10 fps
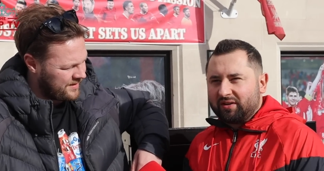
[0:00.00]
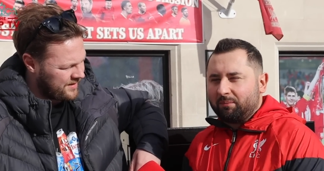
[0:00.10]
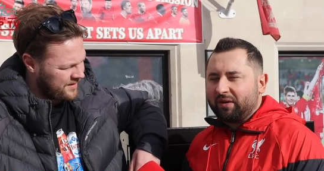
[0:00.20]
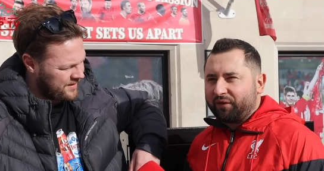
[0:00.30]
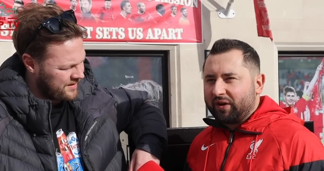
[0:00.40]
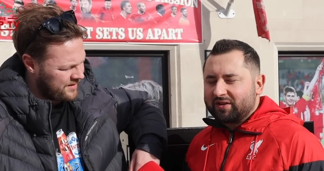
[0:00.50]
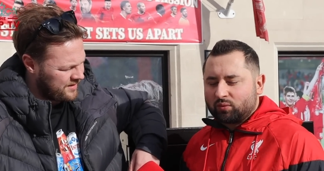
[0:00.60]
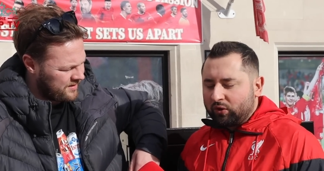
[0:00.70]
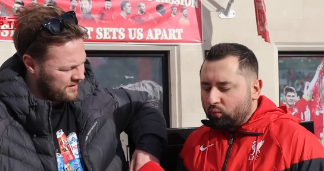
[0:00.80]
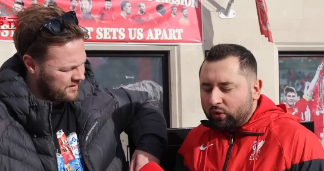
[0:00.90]
Speaker 1: in the midfielders,
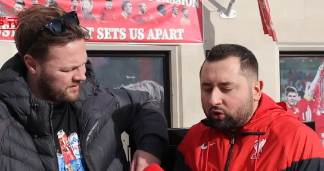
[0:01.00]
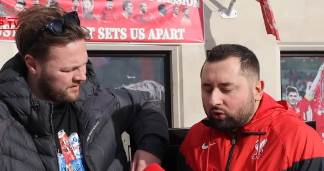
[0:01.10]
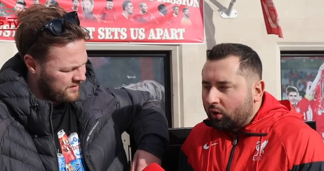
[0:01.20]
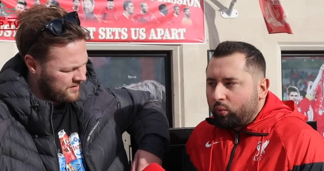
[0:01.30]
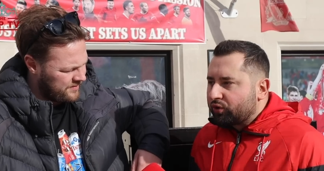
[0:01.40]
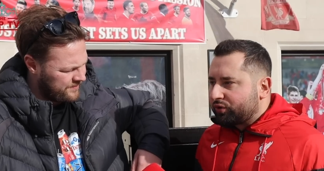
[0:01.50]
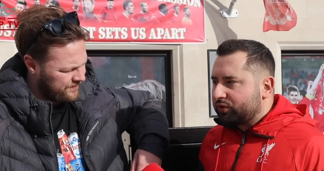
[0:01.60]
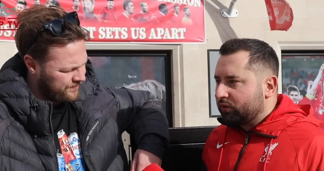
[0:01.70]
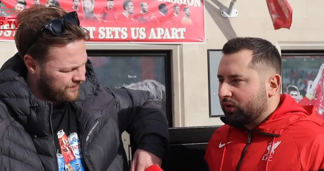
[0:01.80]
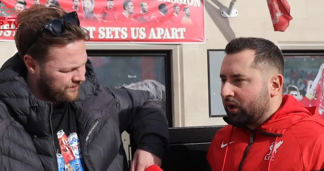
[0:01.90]
we, we don't know what to
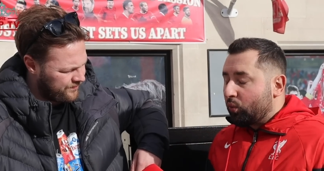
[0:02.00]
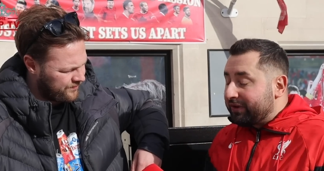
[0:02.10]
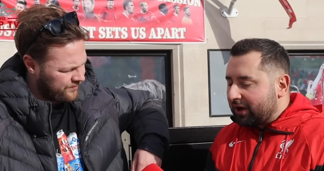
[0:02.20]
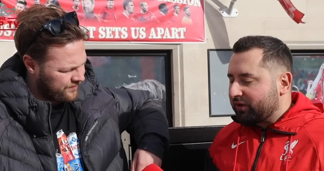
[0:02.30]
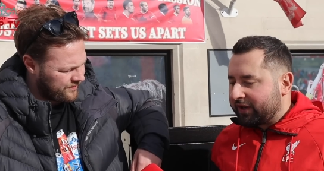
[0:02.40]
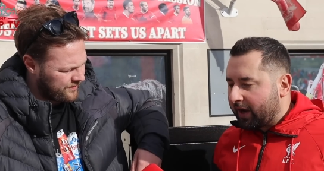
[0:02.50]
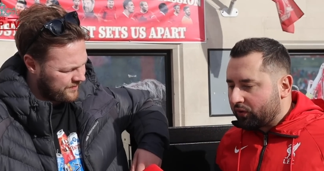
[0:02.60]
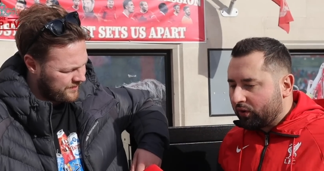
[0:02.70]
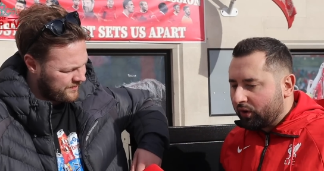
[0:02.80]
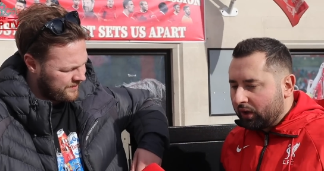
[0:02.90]
do without
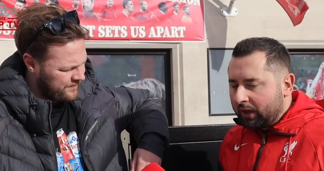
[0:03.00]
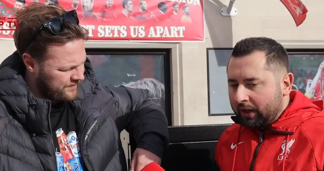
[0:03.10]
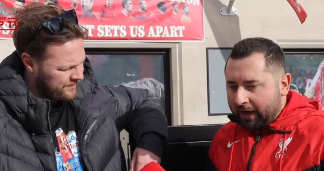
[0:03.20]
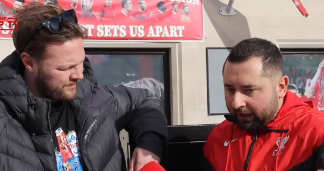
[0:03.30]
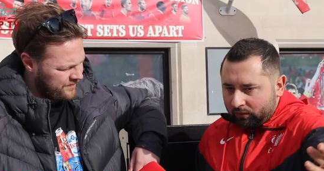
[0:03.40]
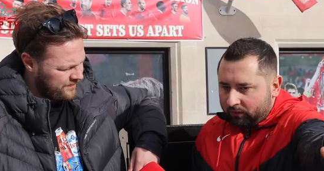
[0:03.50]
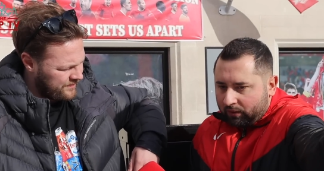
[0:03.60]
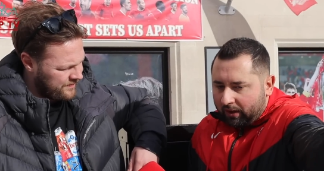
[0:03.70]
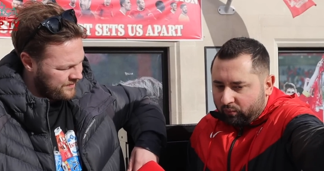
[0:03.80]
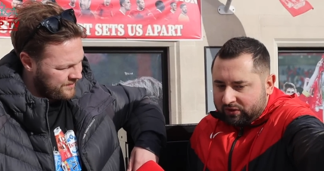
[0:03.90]
Thiago, and
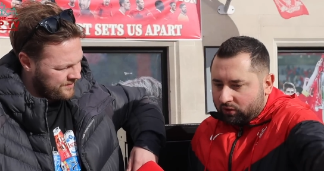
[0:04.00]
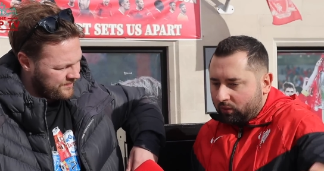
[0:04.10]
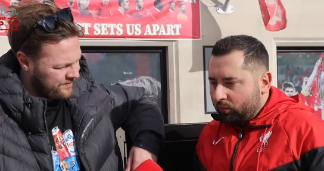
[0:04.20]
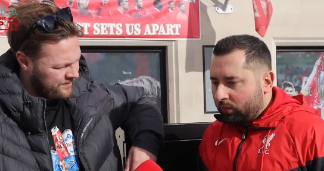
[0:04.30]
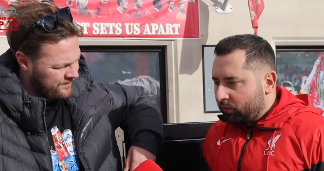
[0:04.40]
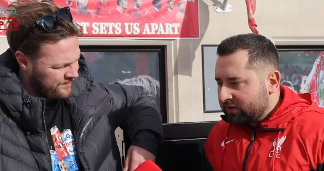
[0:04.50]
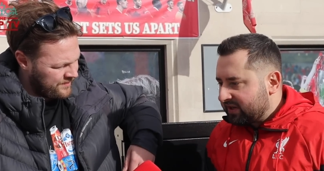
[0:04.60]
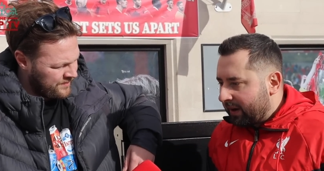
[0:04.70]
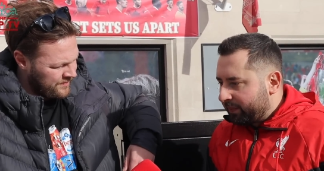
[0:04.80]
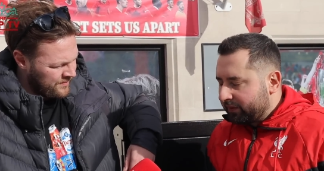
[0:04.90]
and we saw what's
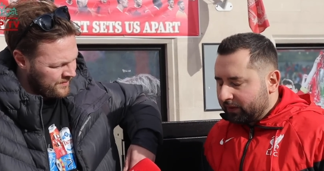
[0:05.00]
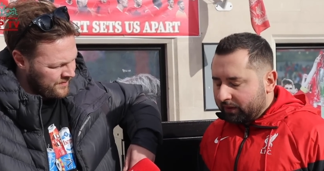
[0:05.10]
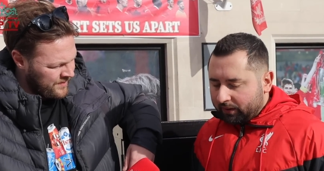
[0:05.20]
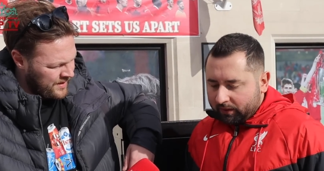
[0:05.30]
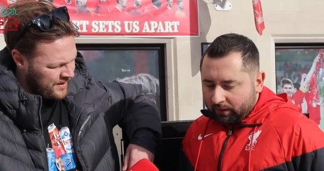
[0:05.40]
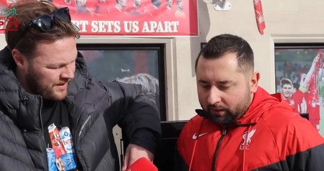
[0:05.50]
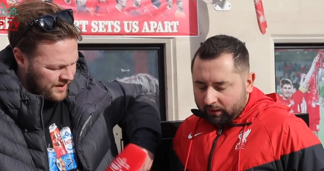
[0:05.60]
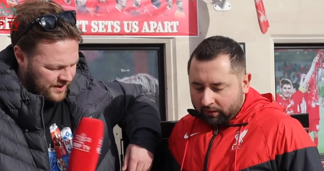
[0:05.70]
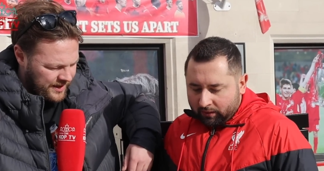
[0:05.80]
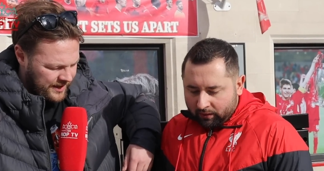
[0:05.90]
happened.
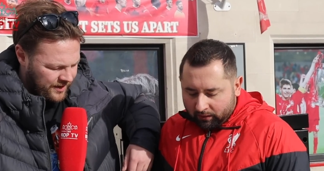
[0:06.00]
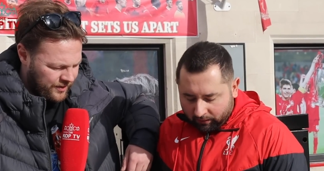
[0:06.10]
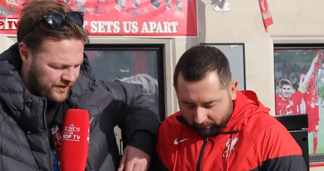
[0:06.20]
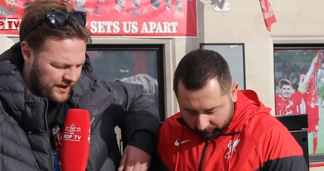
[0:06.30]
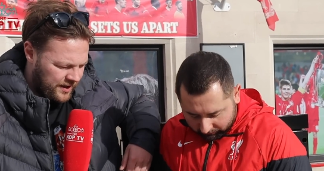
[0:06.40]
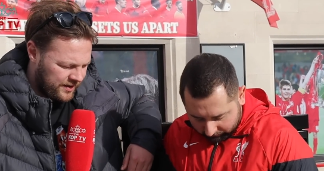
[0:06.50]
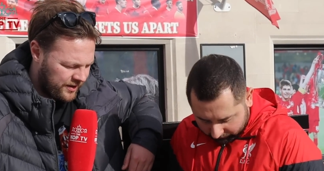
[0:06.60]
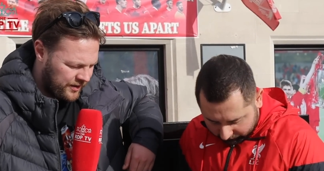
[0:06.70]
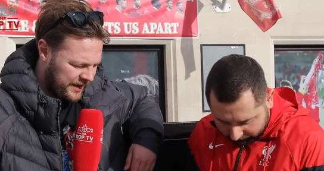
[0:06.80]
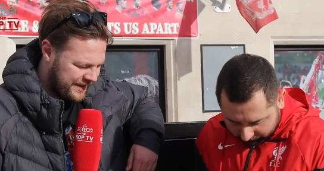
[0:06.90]
Speaker 2: Yeah, no
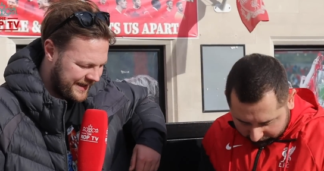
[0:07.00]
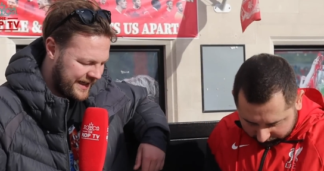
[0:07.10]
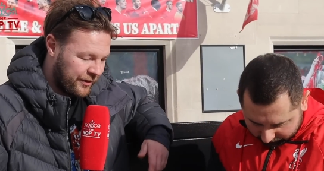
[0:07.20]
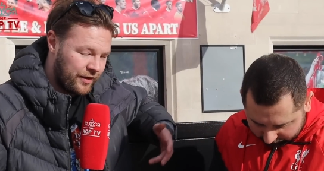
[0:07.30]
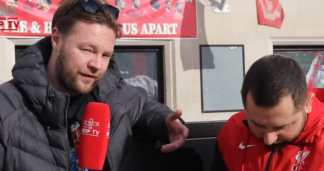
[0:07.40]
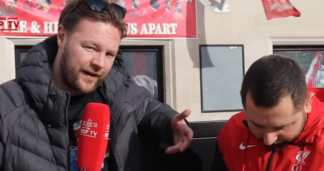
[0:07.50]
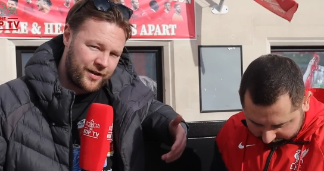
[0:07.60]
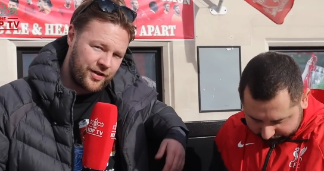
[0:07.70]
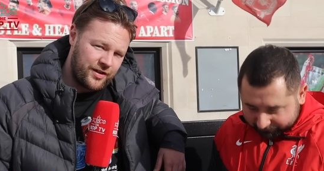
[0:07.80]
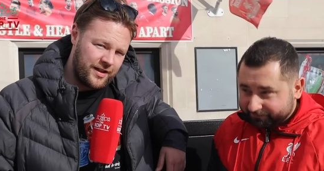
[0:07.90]
Thiago. He had an ear
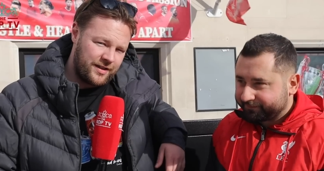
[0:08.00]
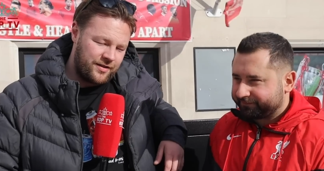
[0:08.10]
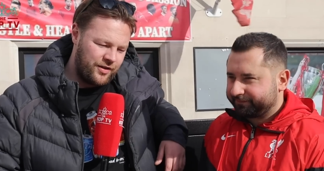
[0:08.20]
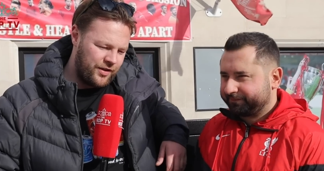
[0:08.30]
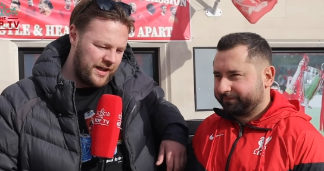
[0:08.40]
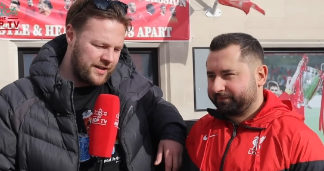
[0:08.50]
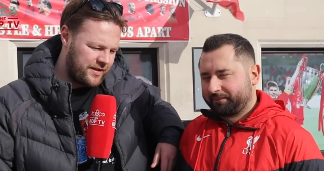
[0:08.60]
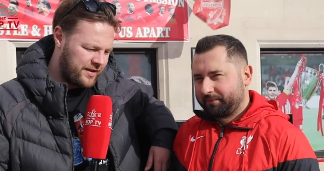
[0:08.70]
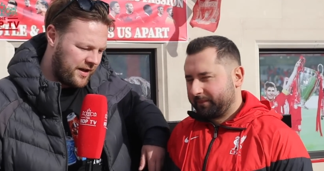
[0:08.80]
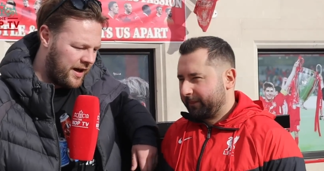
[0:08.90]
infection, and
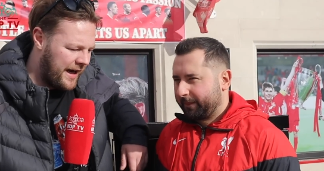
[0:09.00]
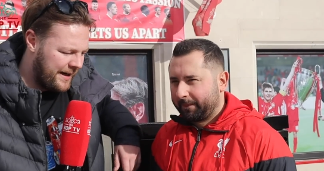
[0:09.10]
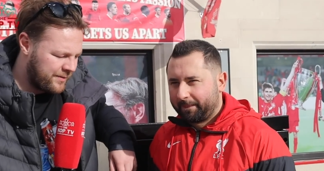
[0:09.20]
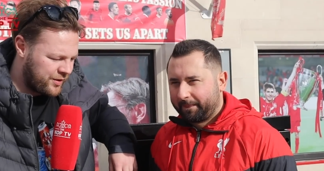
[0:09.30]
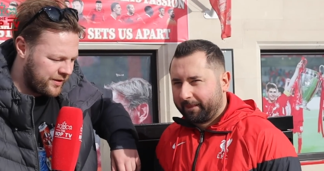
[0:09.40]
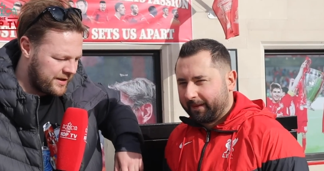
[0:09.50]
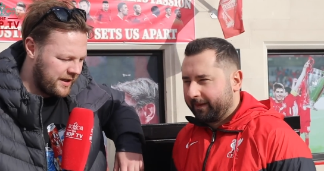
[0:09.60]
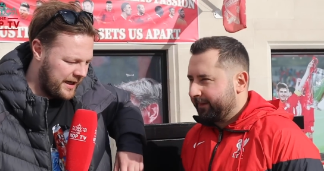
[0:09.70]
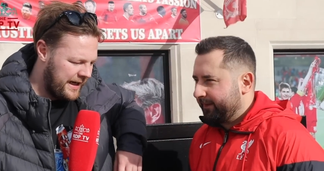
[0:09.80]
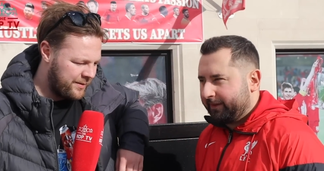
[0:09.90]
Nunez' uh, hamstring,
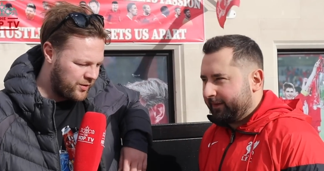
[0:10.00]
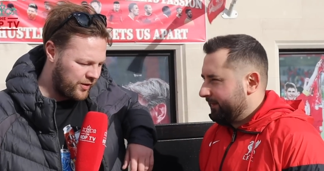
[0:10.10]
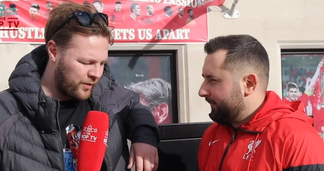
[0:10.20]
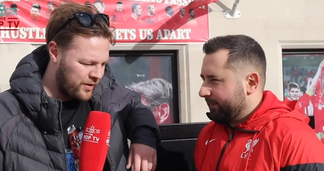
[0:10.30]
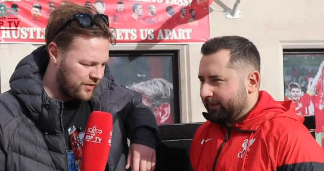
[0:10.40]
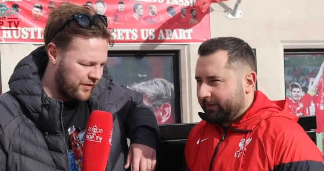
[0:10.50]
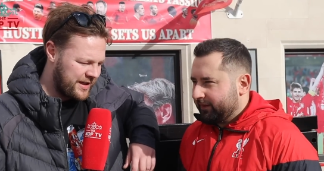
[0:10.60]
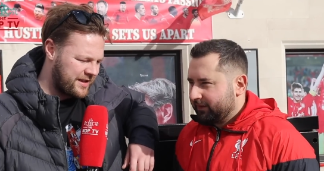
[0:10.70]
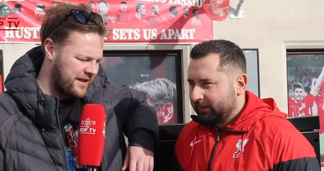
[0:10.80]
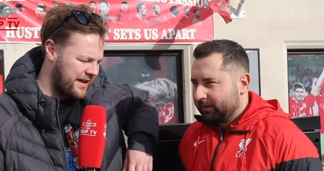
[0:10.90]
tight hamstring, wasn't
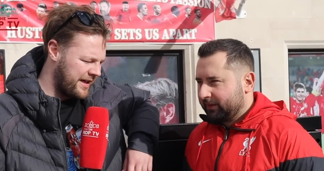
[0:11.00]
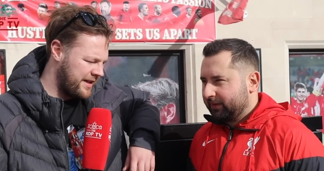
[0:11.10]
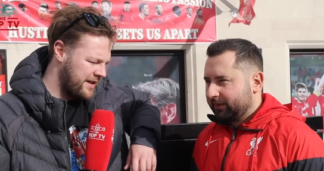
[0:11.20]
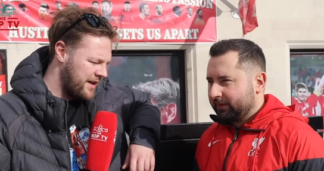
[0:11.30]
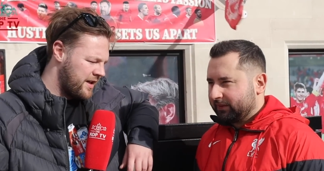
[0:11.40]
risked today.